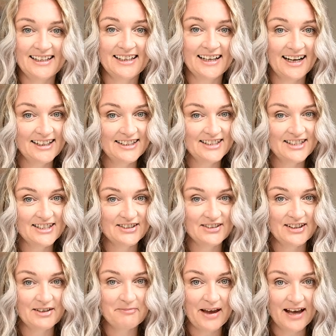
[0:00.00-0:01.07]
the colors to
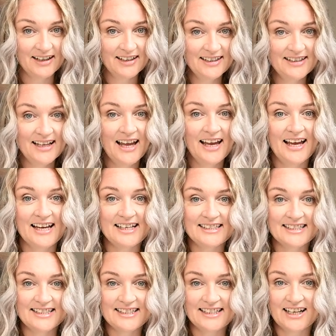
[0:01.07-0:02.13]
the palette
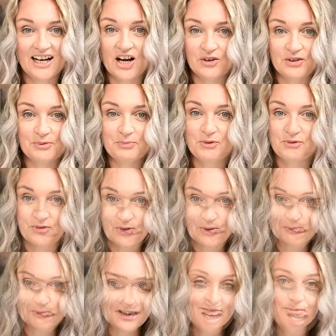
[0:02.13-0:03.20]
and see how it
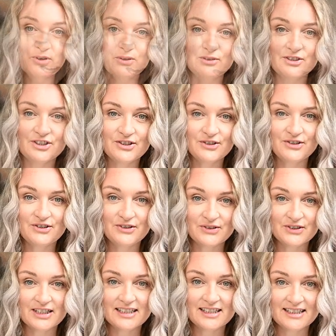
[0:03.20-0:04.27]
performs. I'm going to
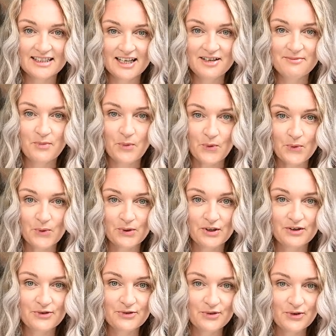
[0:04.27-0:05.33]
use same
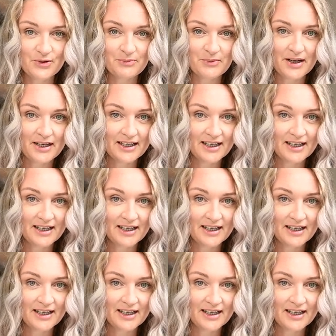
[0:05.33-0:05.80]
order for my